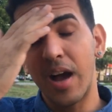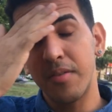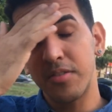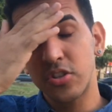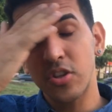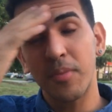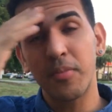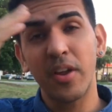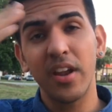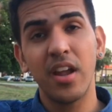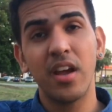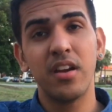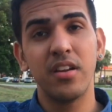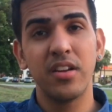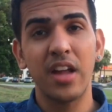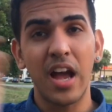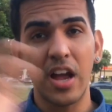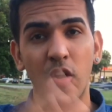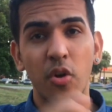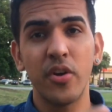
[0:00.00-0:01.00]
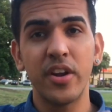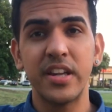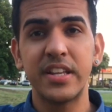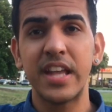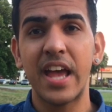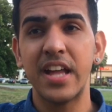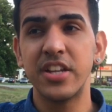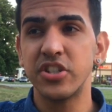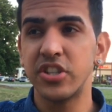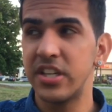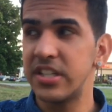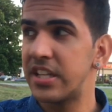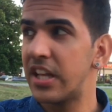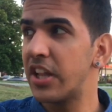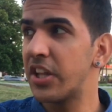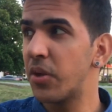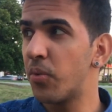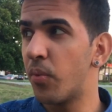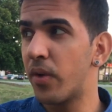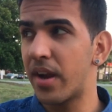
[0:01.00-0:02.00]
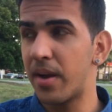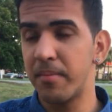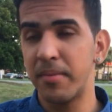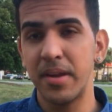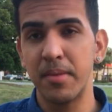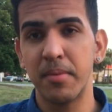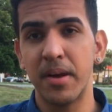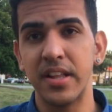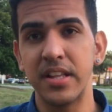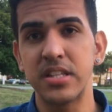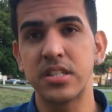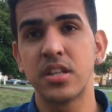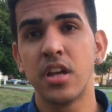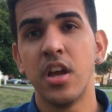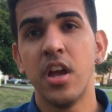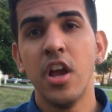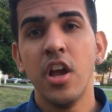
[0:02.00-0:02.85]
So I'm gonna not go on a tangent and tell you what I mean by this.